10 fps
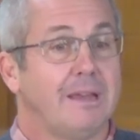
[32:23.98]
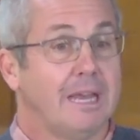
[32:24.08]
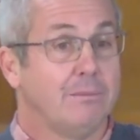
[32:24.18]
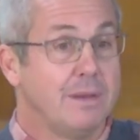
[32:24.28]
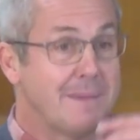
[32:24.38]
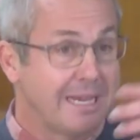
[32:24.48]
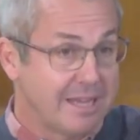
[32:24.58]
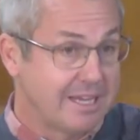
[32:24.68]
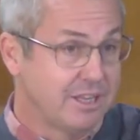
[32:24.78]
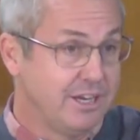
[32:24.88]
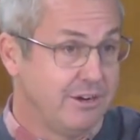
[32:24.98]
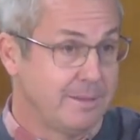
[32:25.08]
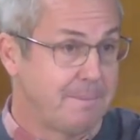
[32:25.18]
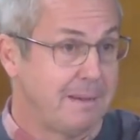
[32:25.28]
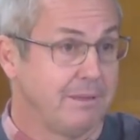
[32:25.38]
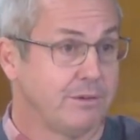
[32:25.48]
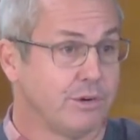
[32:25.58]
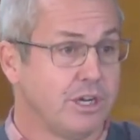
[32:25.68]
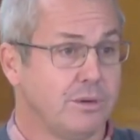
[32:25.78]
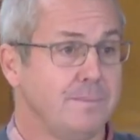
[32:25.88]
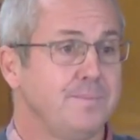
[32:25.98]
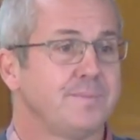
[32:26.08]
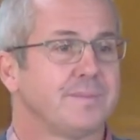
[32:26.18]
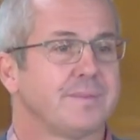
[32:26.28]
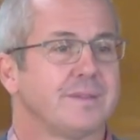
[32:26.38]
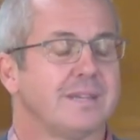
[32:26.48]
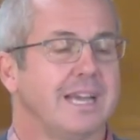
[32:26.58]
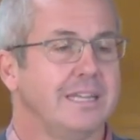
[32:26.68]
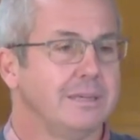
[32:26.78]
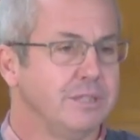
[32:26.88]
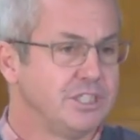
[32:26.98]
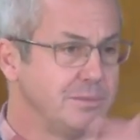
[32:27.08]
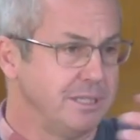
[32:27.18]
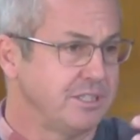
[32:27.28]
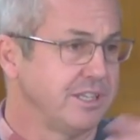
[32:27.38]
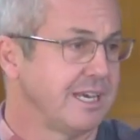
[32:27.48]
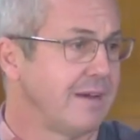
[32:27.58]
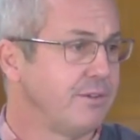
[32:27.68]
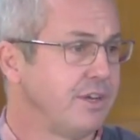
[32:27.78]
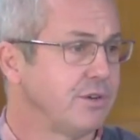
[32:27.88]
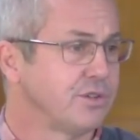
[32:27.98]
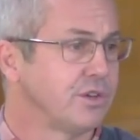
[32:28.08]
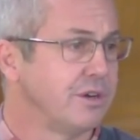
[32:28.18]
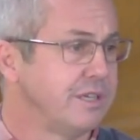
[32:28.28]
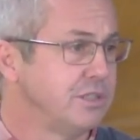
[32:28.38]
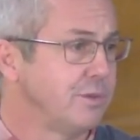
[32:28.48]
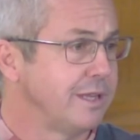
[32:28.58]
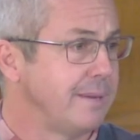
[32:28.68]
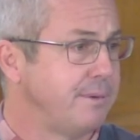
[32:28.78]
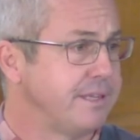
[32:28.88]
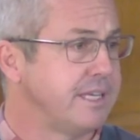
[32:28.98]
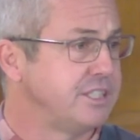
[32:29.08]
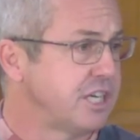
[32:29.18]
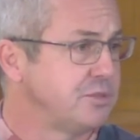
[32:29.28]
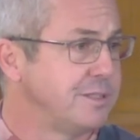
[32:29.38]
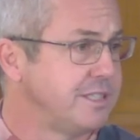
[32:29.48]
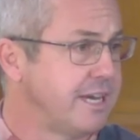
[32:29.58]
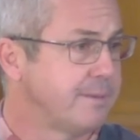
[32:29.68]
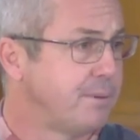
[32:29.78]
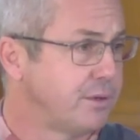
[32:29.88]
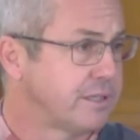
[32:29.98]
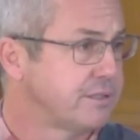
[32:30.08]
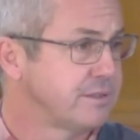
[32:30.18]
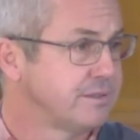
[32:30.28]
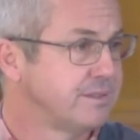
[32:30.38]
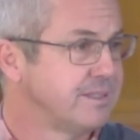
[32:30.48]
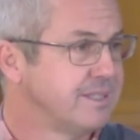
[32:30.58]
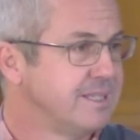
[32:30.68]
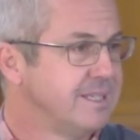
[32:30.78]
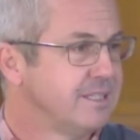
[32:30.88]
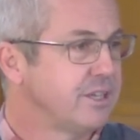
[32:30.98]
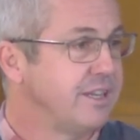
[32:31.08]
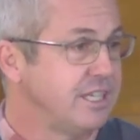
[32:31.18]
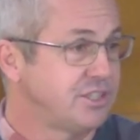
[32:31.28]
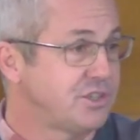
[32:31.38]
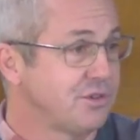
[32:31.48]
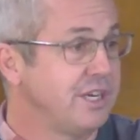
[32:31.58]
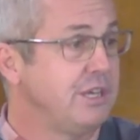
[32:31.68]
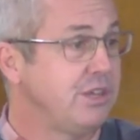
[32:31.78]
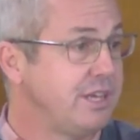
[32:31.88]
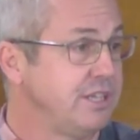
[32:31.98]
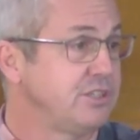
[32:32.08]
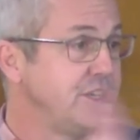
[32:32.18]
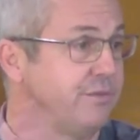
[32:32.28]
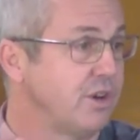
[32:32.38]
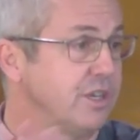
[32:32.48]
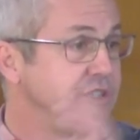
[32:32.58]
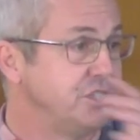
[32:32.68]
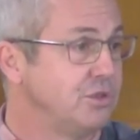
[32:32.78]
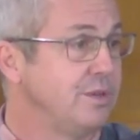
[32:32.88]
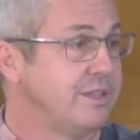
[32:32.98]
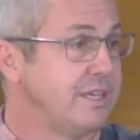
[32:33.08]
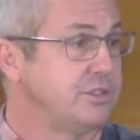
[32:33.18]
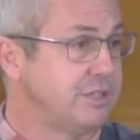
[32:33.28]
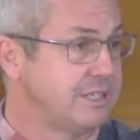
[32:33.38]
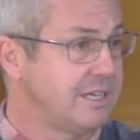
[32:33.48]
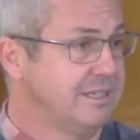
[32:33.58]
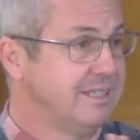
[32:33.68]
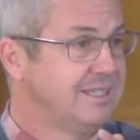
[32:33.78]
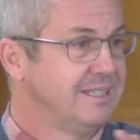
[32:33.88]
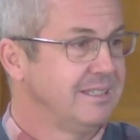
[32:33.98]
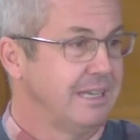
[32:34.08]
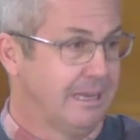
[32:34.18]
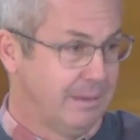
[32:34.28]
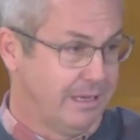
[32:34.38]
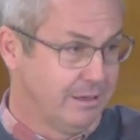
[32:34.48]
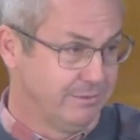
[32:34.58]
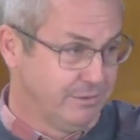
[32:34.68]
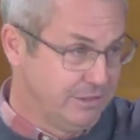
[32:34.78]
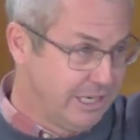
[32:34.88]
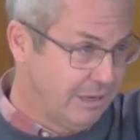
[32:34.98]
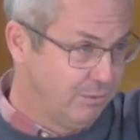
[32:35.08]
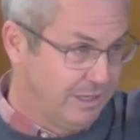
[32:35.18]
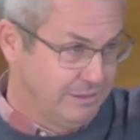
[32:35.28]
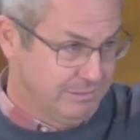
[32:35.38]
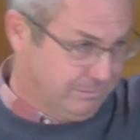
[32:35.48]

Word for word: and we make that clear in the public realm, and then we submit to the governing authorities when they bring their judgment down upon us. So there's three things that you've got to deal with there, Drinda. Uh, and I've, you know, when